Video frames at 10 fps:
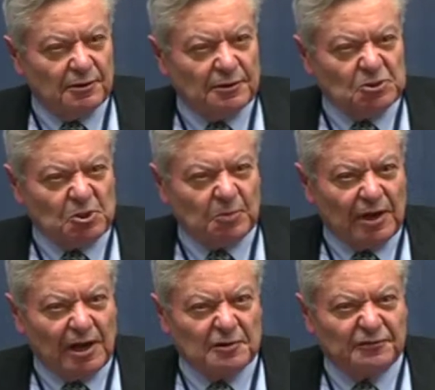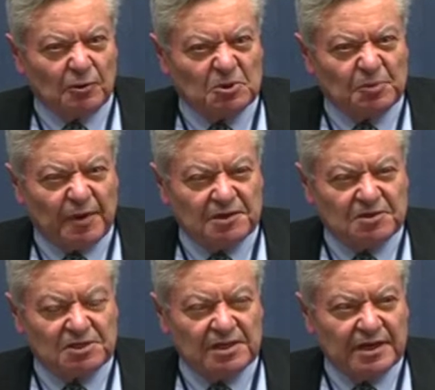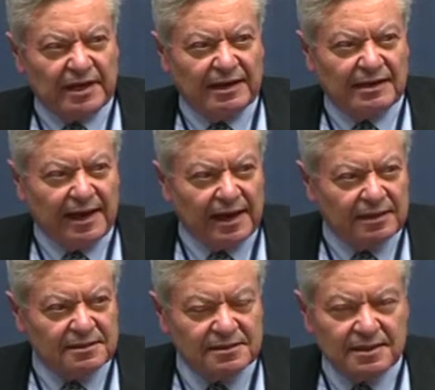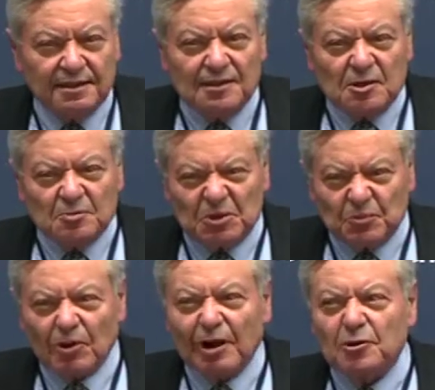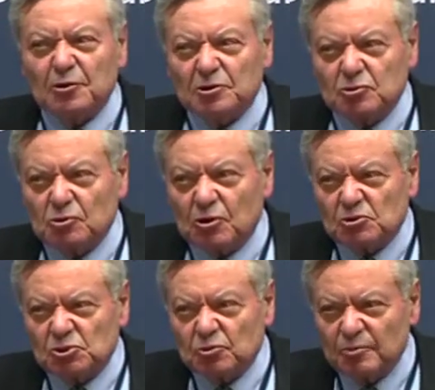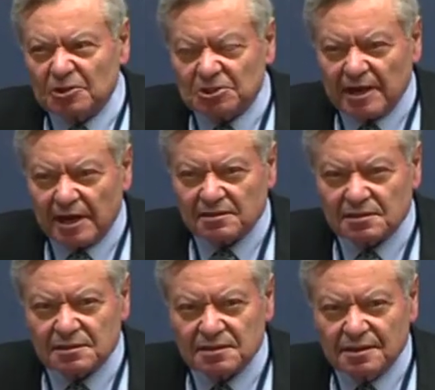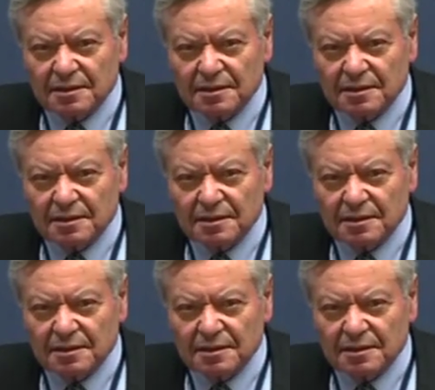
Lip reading: supply of floor space and land, people are going to consume much less.